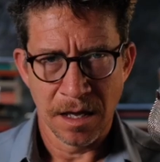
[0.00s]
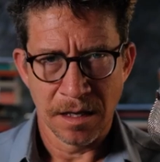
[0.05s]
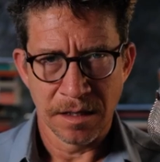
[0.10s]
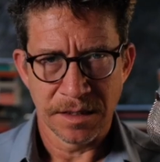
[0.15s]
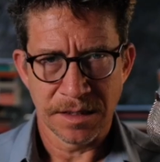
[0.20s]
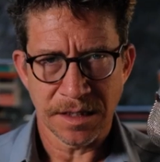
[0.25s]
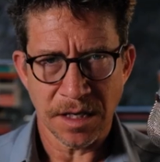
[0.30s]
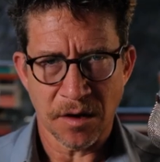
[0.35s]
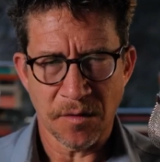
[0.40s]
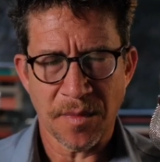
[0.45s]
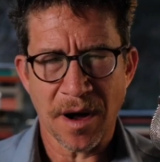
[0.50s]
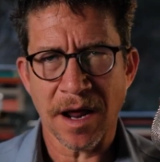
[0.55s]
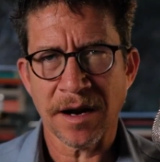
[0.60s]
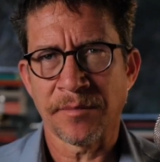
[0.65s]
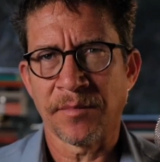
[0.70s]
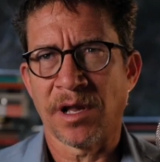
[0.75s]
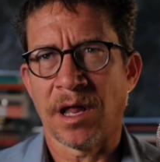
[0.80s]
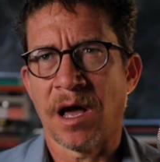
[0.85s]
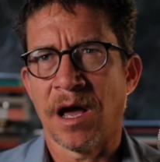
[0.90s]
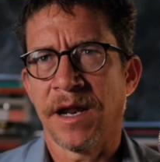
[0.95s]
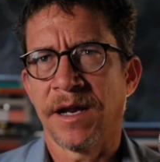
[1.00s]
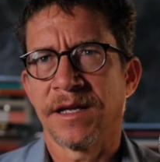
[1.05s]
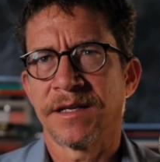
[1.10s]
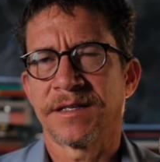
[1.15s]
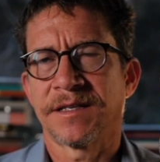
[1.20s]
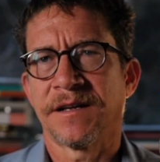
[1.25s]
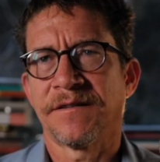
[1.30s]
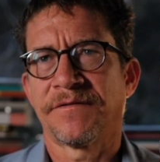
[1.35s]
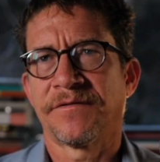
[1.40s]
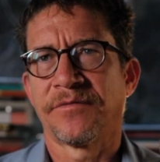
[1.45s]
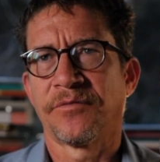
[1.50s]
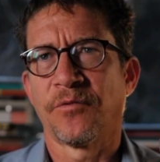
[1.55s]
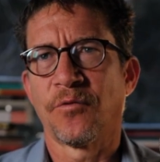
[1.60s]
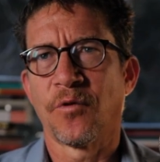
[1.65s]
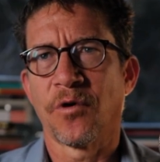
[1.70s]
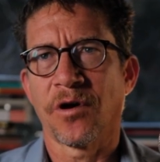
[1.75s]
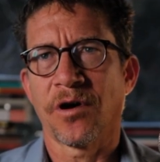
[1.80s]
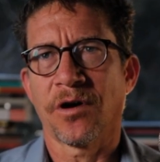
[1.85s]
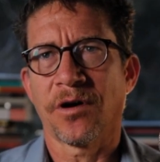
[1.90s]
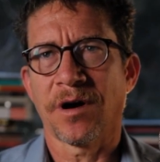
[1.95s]
So bottom line is, if
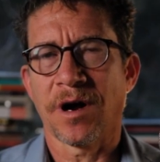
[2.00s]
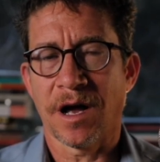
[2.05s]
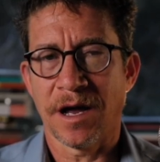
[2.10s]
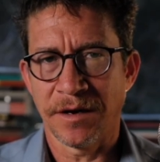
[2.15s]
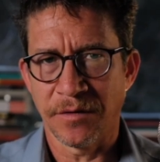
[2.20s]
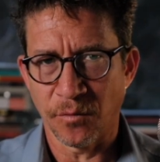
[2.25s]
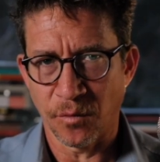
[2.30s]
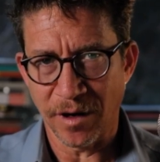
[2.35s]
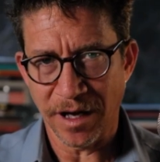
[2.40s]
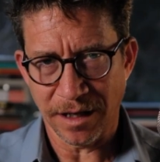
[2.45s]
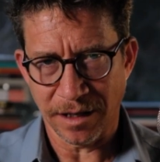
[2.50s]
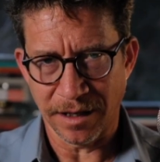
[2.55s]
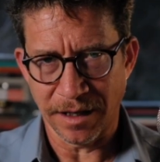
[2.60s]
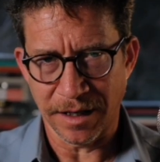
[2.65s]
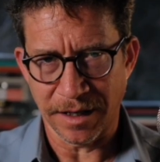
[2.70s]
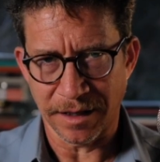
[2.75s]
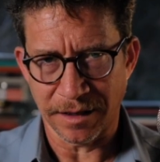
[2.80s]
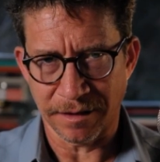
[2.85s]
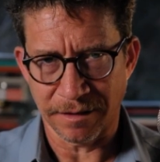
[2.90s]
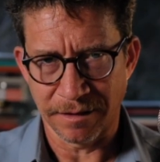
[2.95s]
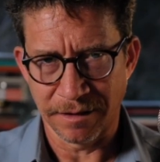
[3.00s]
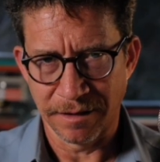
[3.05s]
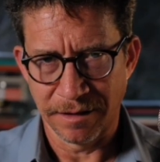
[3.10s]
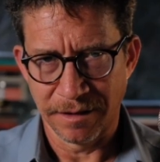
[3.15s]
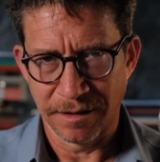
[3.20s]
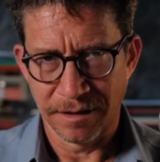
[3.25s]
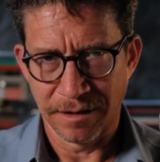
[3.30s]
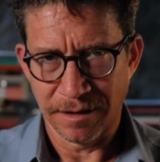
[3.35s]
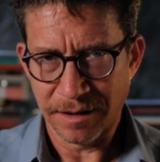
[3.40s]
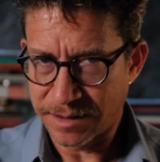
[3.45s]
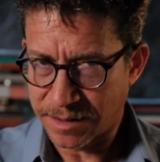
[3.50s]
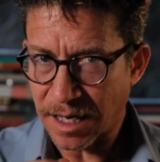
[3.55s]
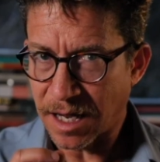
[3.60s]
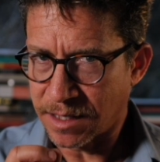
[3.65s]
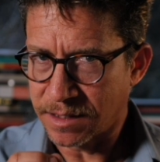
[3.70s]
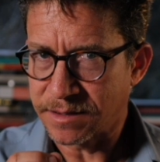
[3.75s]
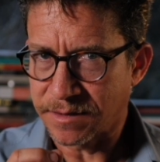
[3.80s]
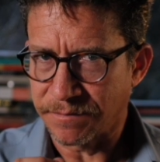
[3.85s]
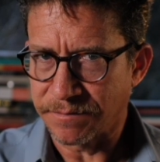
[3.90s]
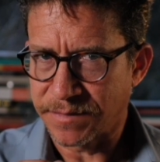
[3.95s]
we're unwilling,
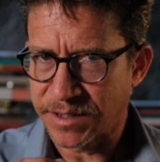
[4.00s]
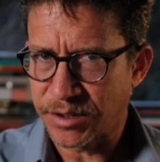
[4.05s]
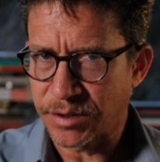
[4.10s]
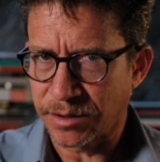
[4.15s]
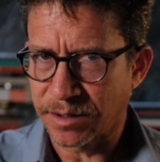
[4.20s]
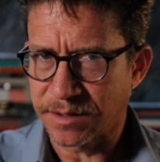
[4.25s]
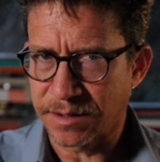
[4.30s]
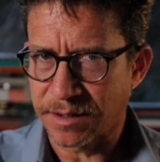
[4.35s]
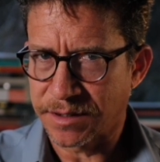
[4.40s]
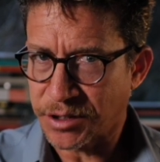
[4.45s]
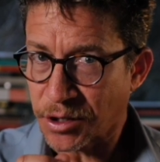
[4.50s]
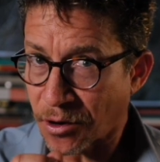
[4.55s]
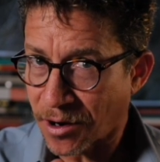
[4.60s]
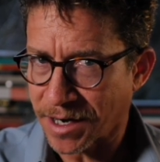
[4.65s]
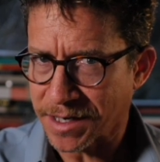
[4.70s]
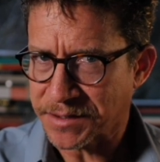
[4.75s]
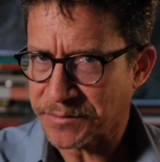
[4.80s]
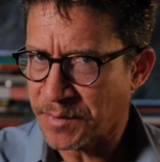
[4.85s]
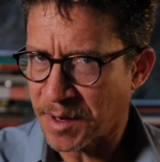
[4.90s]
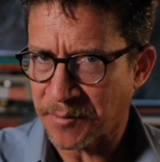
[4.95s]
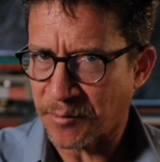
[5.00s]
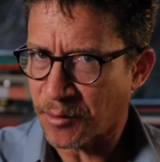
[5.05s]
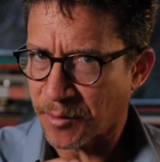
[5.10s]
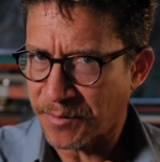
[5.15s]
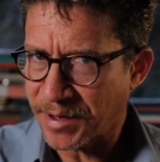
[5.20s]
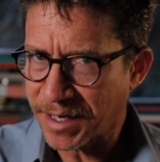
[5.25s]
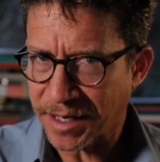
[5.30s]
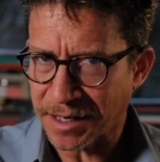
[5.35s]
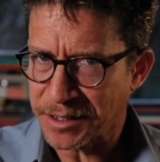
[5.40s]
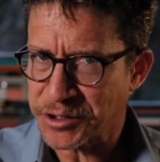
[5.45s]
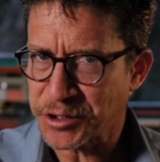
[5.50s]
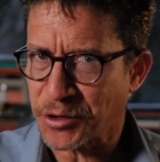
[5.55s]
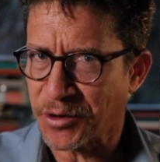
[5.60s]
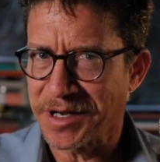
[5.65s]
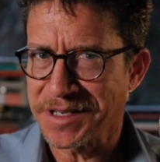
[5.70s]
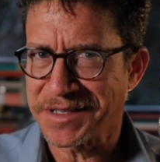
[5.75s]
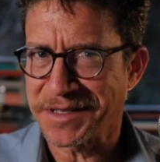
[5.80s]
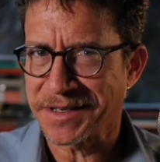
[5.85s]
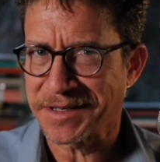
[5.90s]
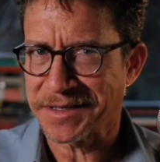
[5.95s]
it's a choice. Remember, we're big on
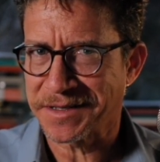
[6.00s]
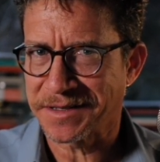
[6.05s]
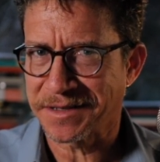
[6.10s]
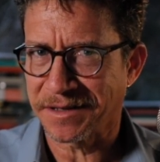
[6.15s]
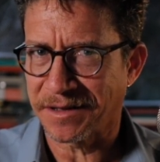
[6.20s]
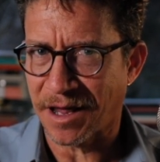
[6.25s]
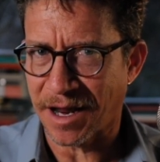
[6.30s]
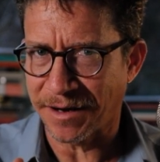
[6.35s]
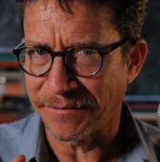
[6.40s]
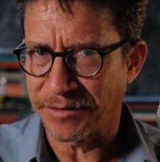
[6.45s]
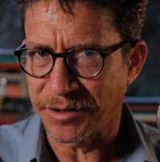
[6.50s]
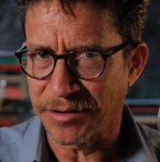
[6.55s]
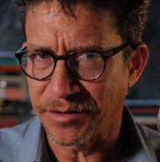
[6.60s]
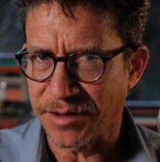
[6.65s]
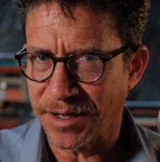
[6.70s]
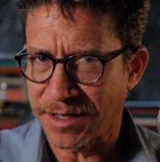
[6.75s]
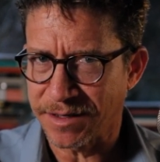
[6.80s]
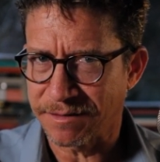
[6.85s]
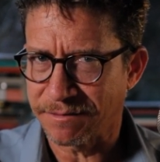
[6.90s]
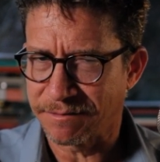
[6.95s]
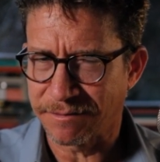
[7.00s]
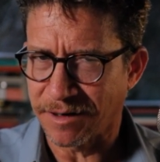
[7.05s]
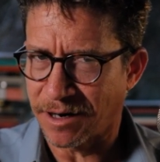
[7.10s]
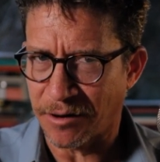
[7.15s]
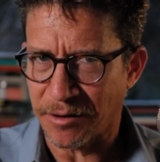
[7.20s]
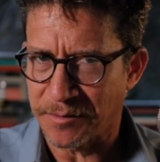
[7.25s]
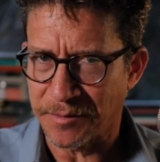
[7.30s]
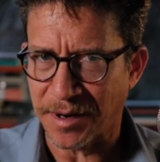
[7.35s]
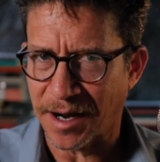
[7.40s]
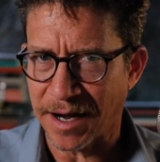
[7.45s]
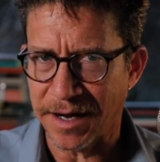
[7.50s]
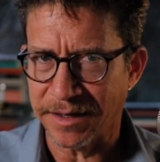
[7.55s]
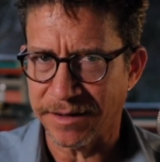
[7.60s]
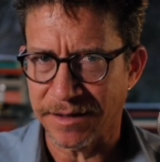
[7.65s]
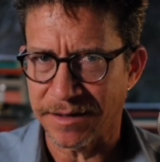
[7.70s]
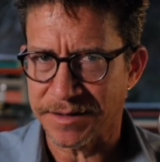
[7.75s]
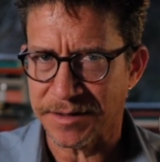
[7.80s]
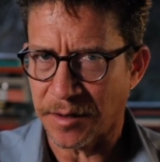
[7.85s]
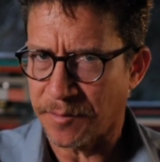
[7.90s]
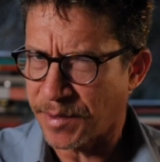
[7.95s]
choices. A lot of you that aren't buying
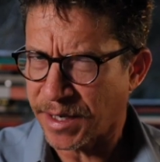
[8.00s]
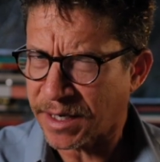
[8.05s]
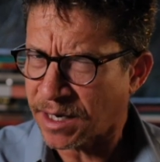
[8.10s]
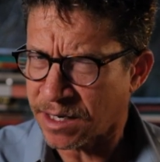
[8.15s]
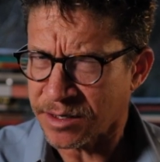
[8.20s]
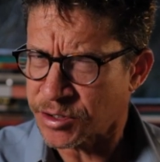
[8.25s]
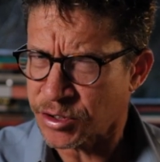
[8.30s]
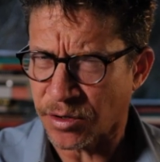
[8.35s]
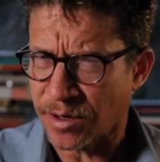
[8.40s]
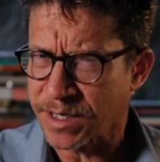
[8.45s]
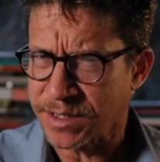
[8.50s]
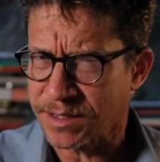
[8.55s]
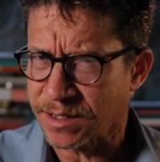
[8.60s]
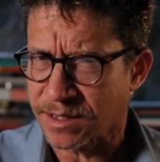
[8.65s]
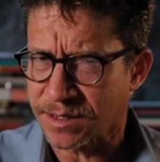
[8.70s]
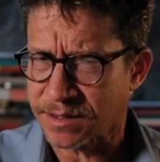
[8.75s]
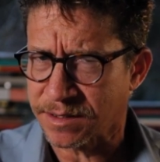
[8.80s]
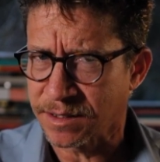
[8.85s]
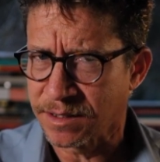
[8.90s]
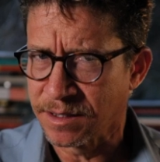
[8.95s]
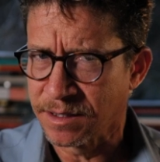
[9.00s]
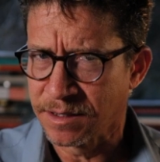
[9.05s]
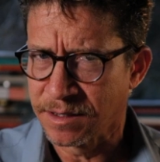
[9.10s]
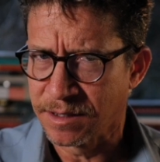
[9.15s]
this are big on choices.